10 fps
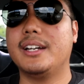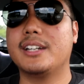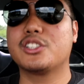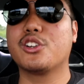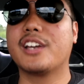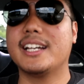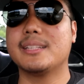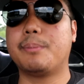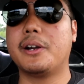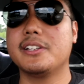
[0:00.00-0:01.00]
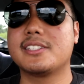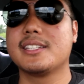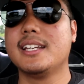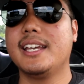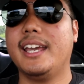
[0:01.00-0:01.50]
Uh, show you guys the
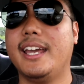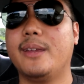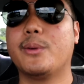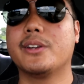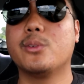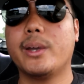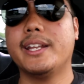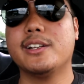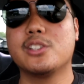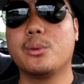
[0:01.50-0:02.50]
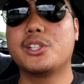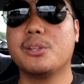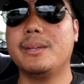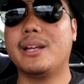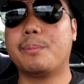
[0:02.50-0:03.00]
parts, and we're on the way there, so we
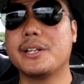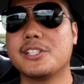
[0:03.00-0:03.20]
should be there pretty